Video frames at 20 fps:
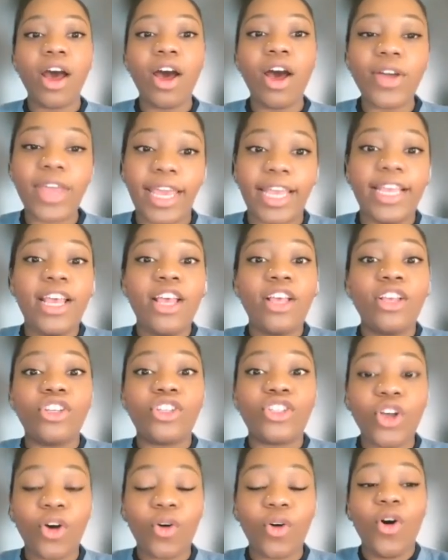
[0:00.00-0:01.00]
Okay,
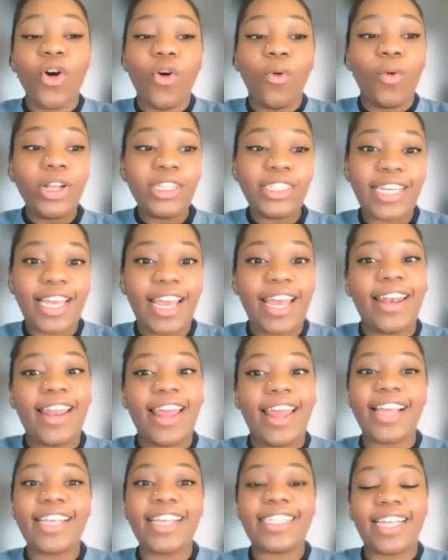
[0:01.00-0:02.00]
so once again,
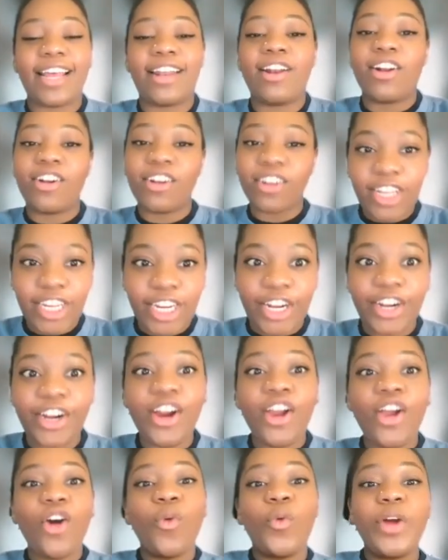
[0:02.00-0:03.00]
like I said earlier,
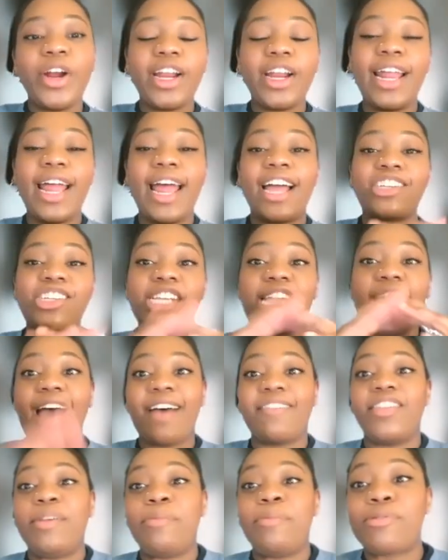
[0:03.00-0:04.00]
we're going to actually
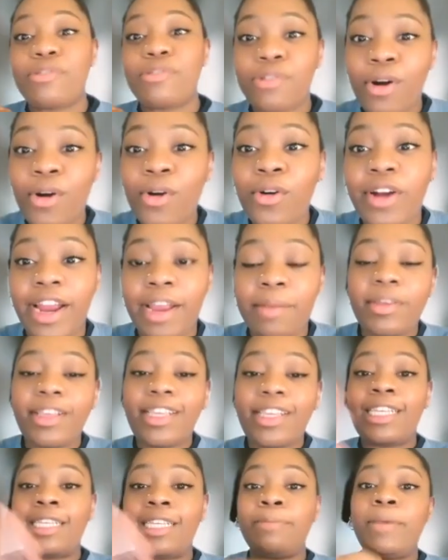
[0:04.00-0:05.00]
have the program
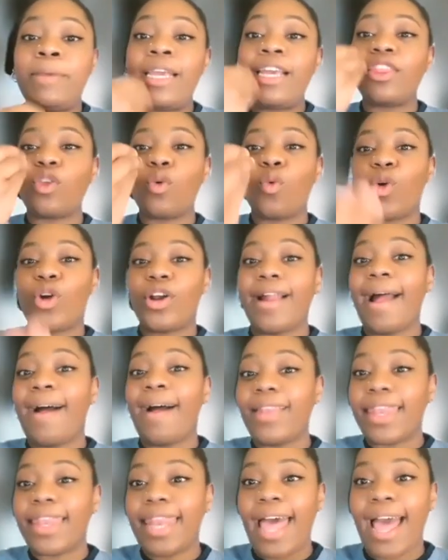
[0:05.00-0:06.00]
speak the word
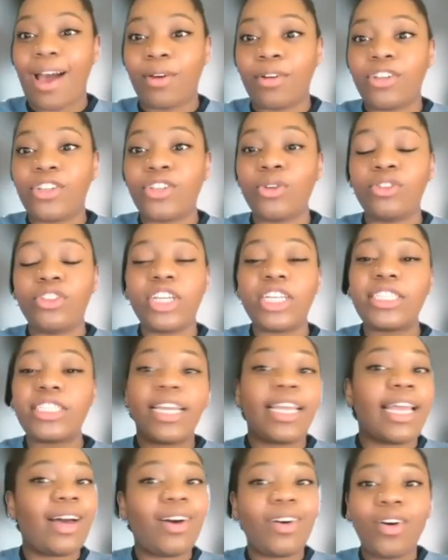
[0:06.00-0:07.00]
out loud. So, just
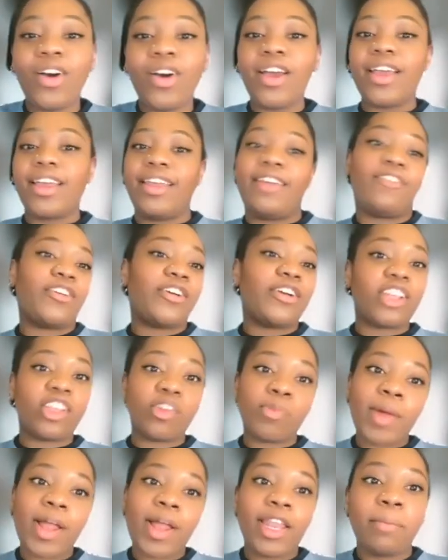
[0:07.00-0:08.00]
like how if you're in a
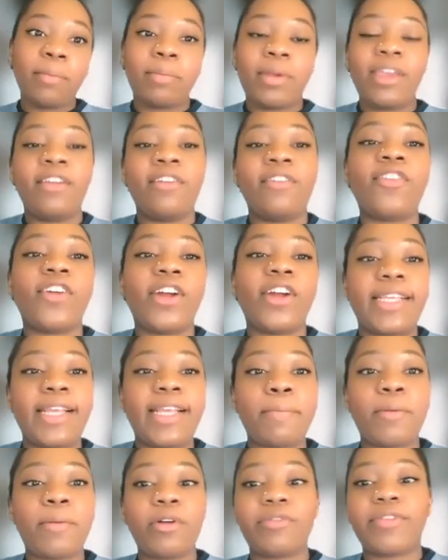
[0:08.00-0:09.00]
spelling bee, for
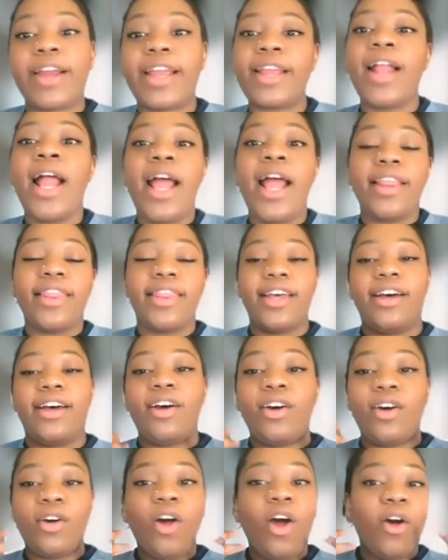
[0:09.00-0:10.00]
example, right,
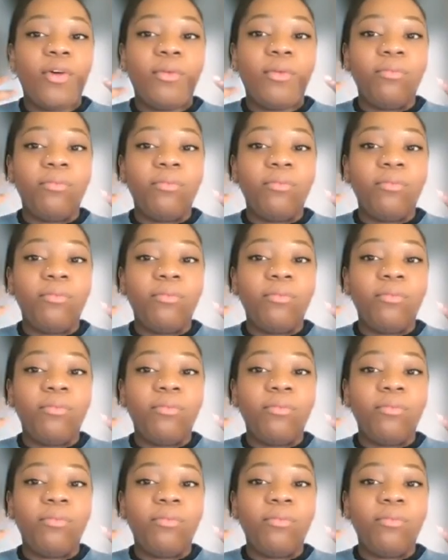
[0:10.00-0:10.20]
the